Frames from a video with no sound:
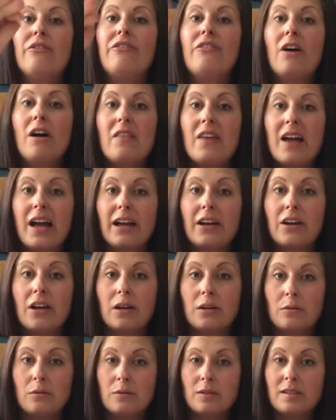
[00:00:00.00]
far that
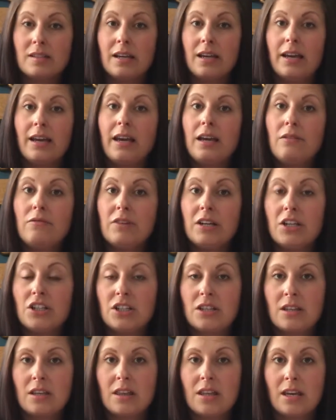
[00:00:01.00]
goes in
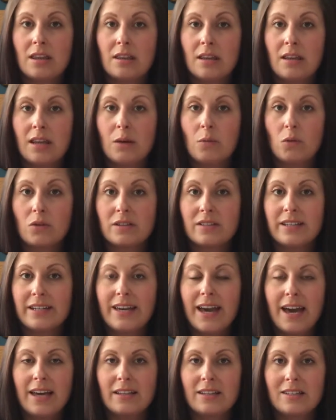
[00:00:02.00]
reaching the thing that they want to
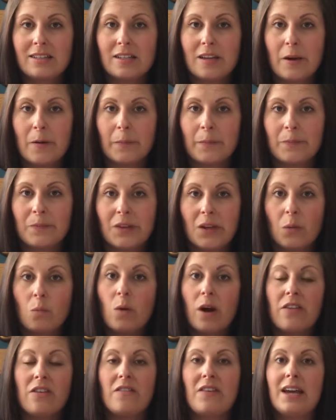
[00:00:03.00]
get to, and
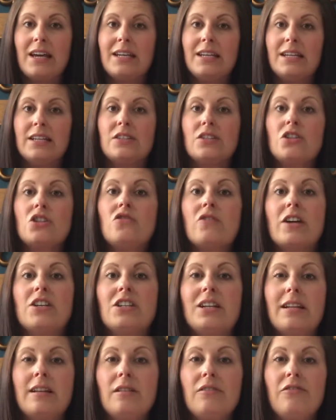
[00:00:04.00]
whether they need to stretch
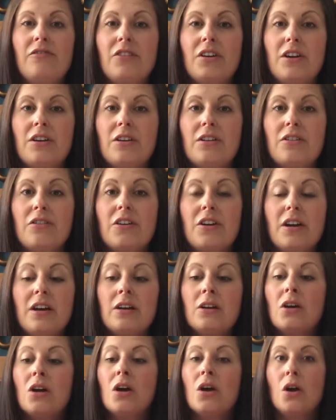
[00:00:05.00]
a little further
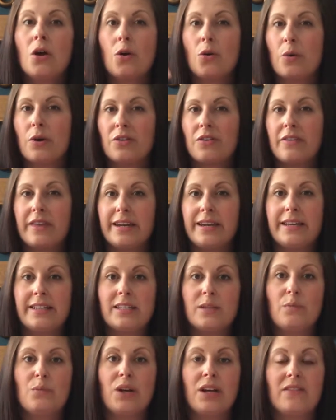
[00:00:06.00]
or whether they need
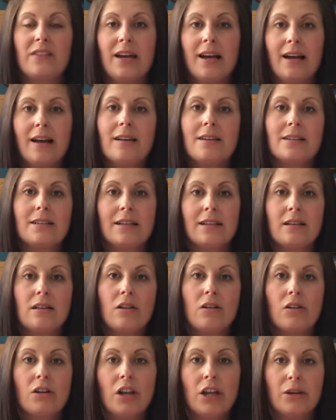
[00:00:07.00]
to bring their hand a little
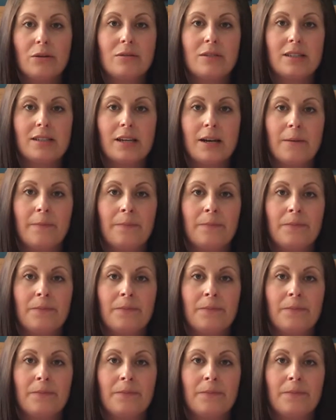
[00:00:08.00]
closer.